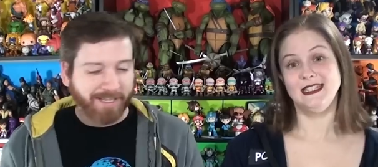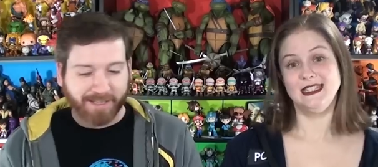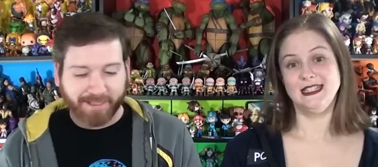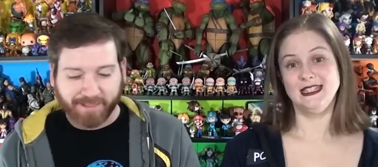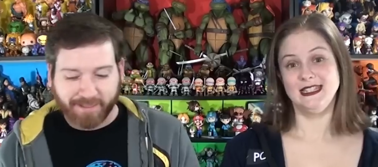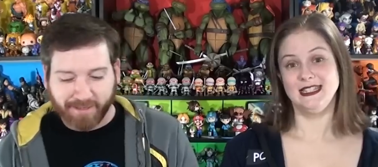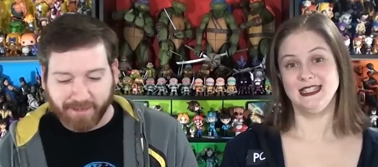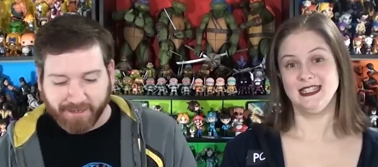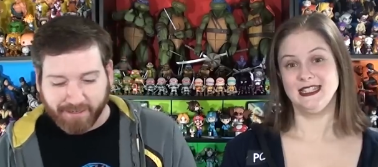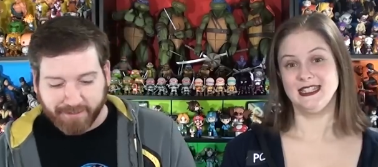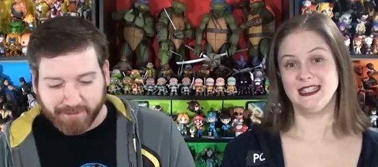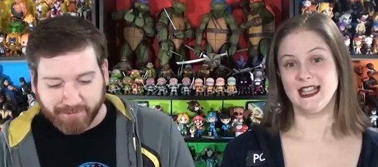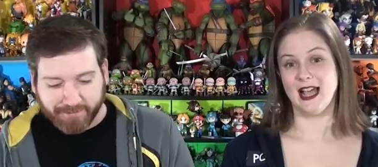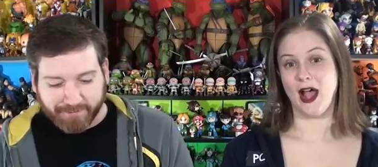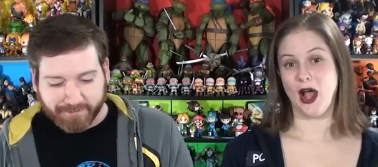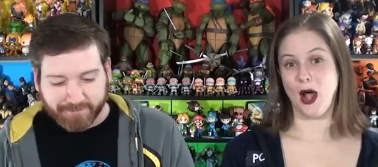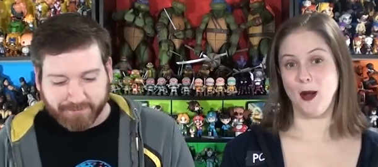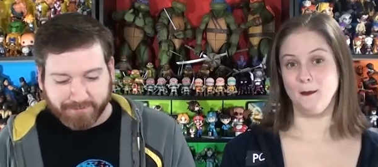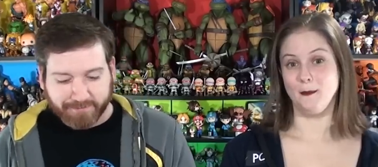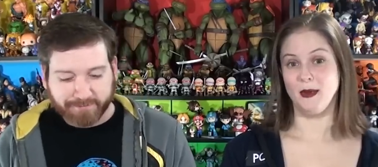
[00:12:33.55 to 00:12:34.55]
Speaker 1: It's like
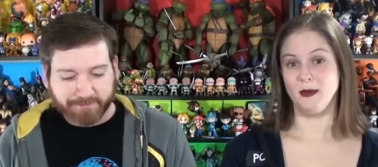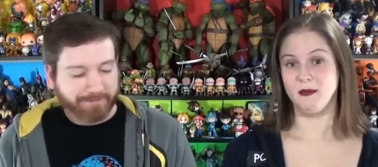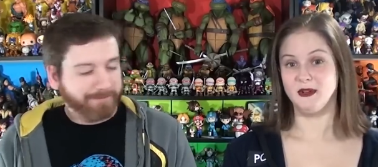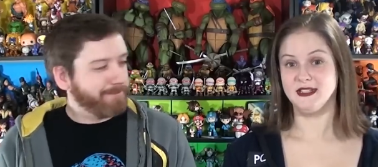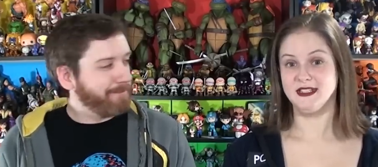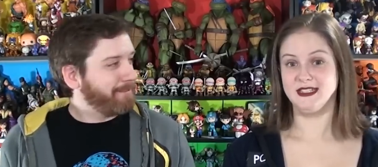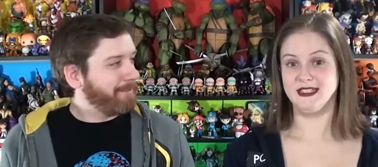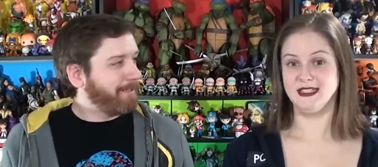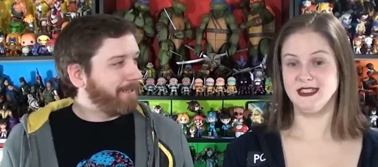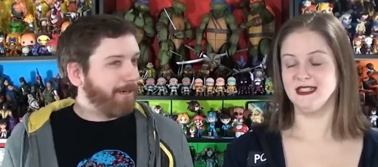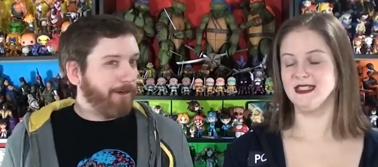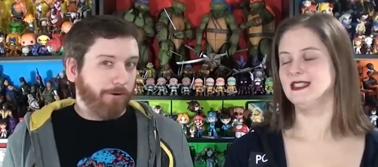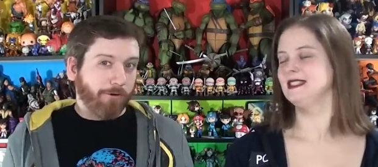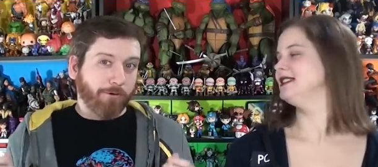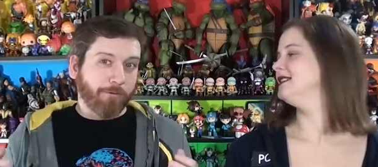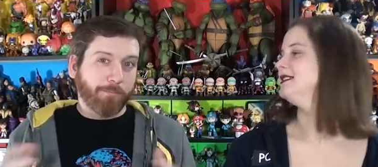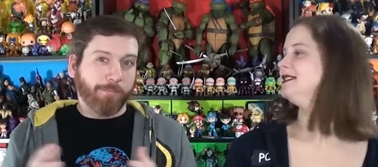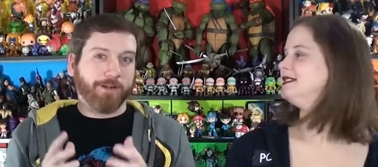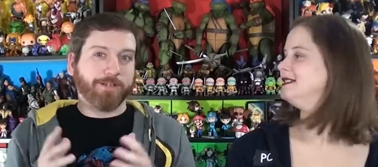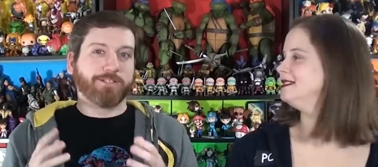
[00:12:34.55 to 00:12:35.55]
a
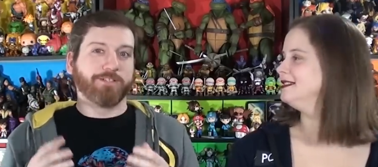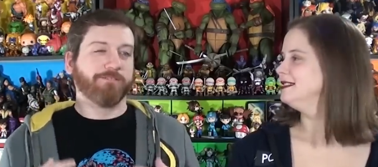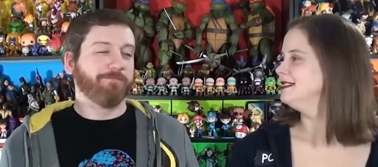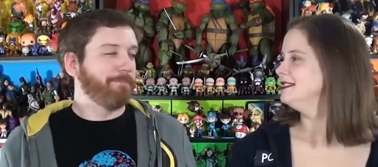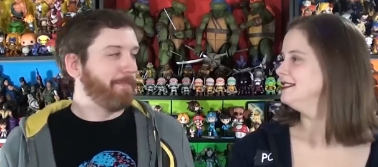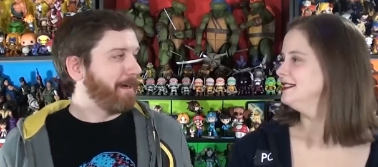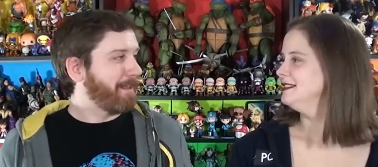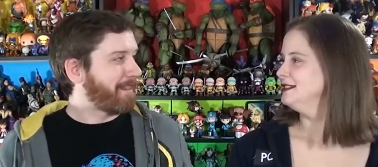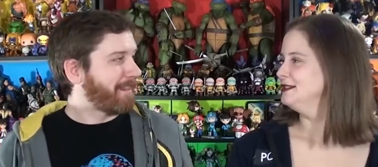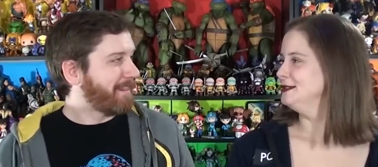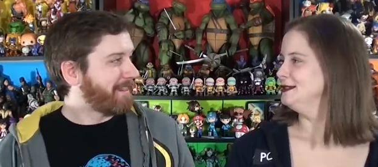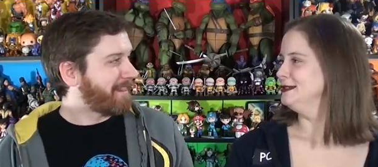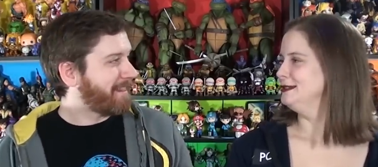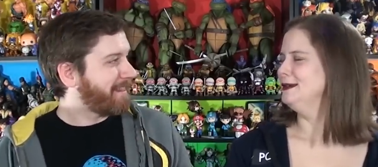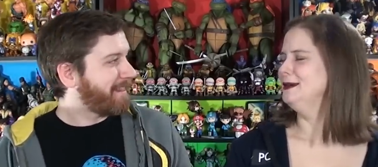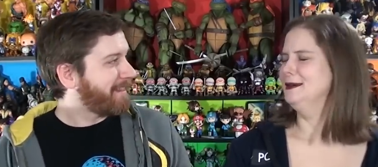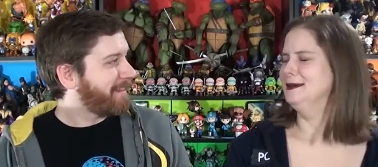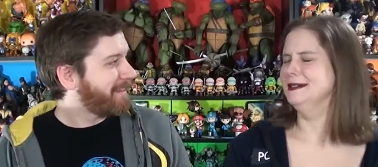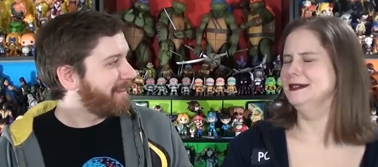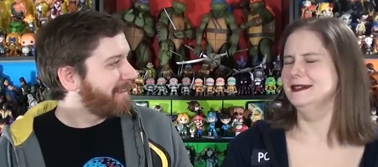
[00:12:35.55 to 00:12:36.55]
whole bunch of buses.
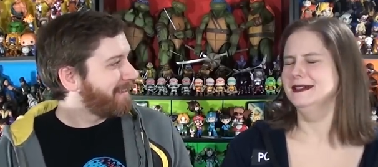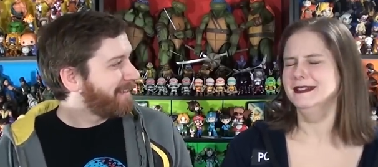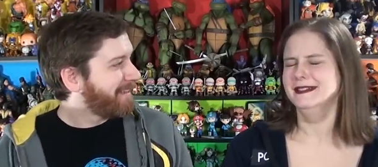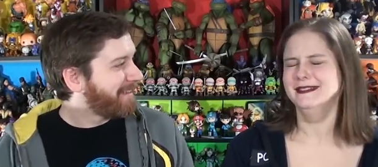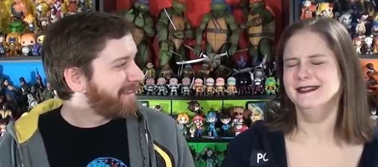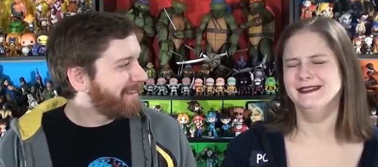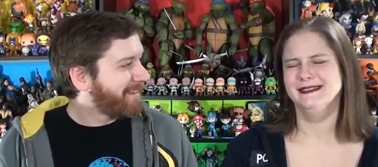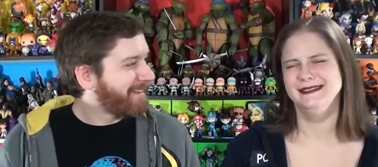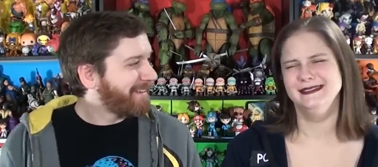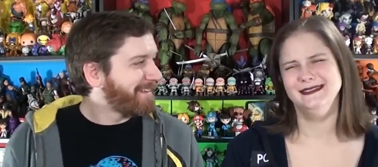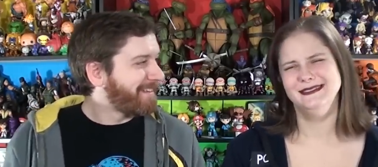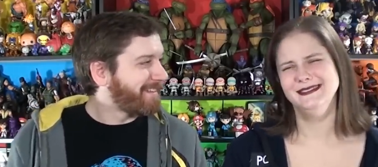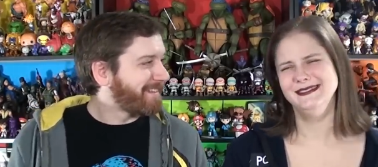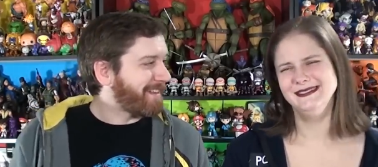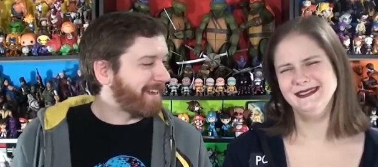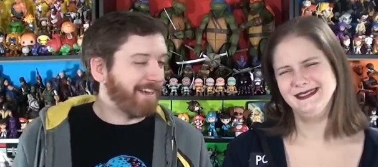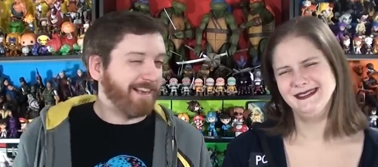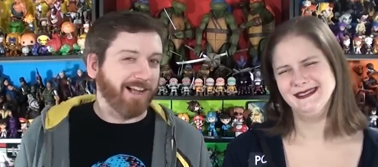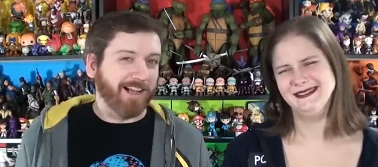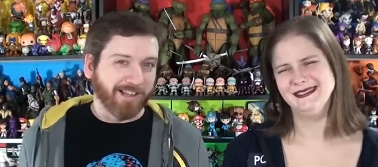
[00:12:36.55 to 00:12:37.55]
It's
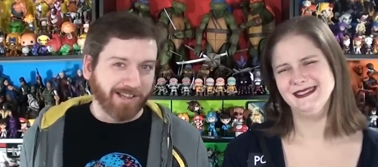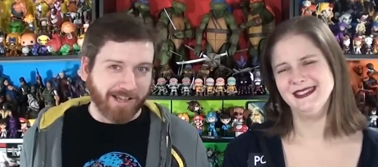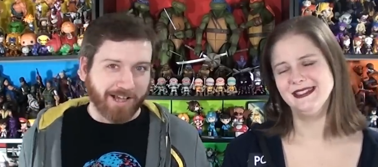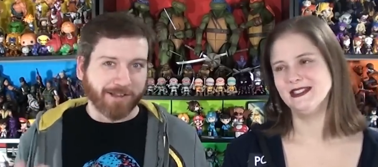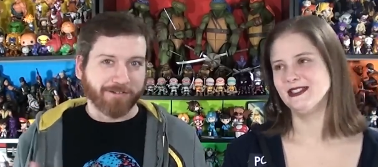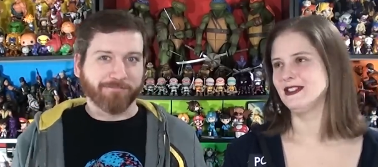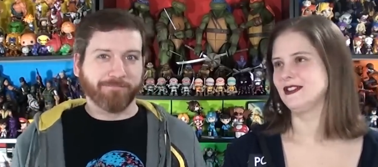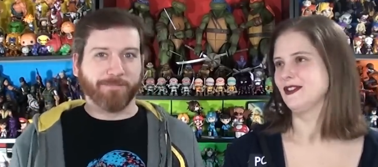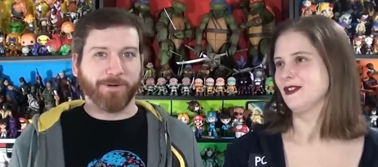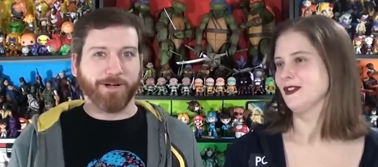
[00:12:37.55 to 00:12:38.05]
like a lot of